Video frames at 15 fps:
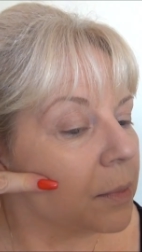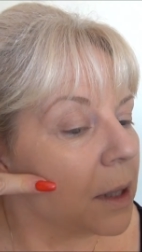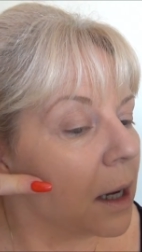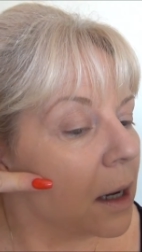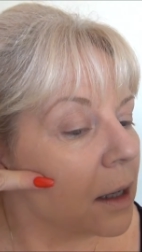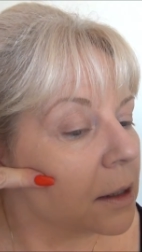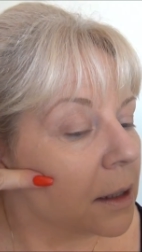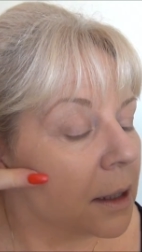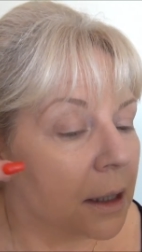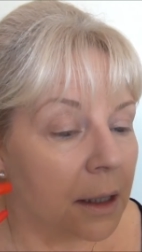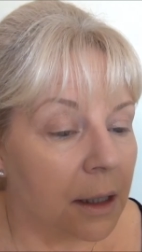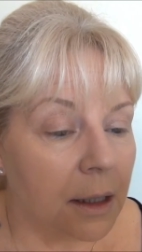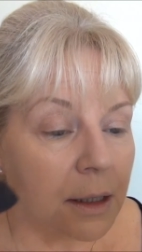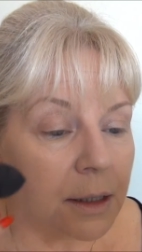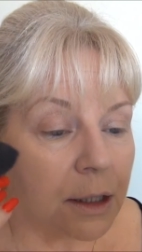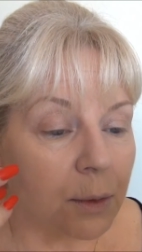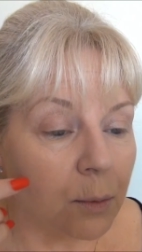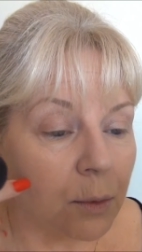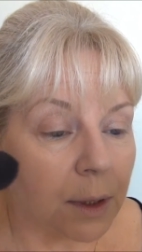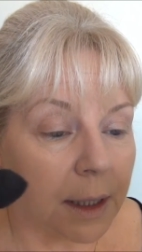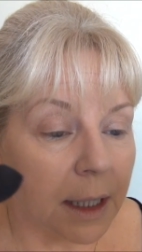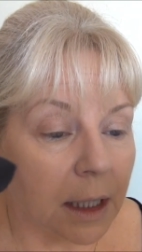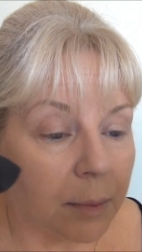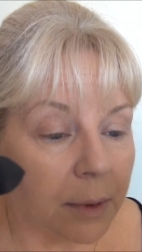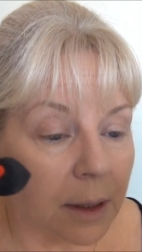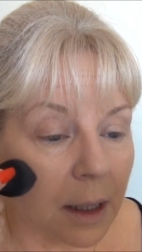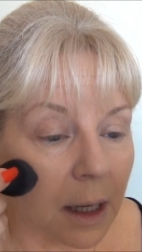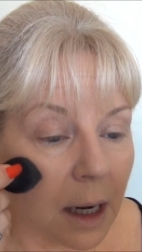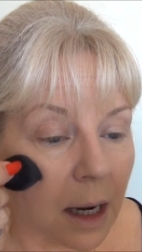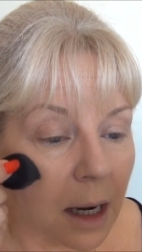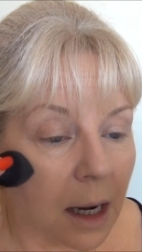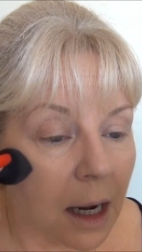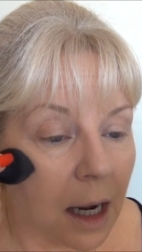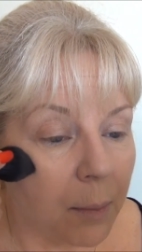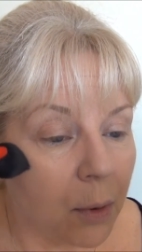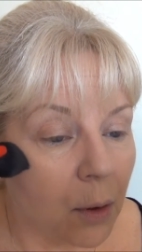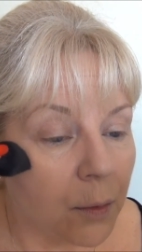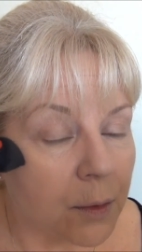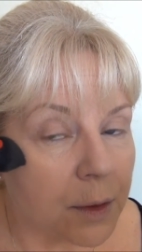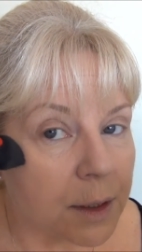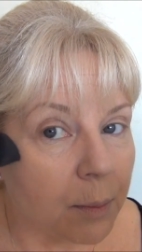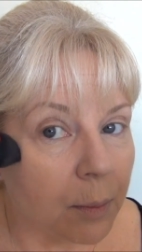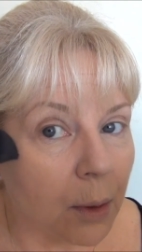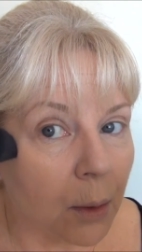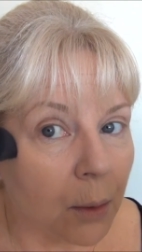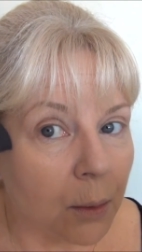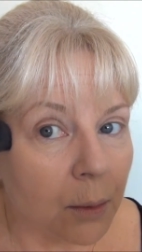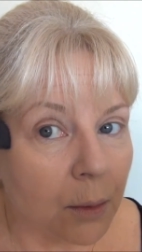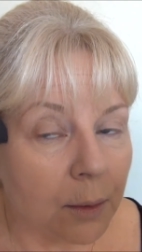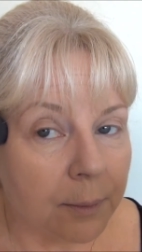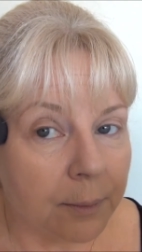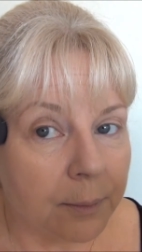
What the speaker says: part. So we want to keep it up on this bone,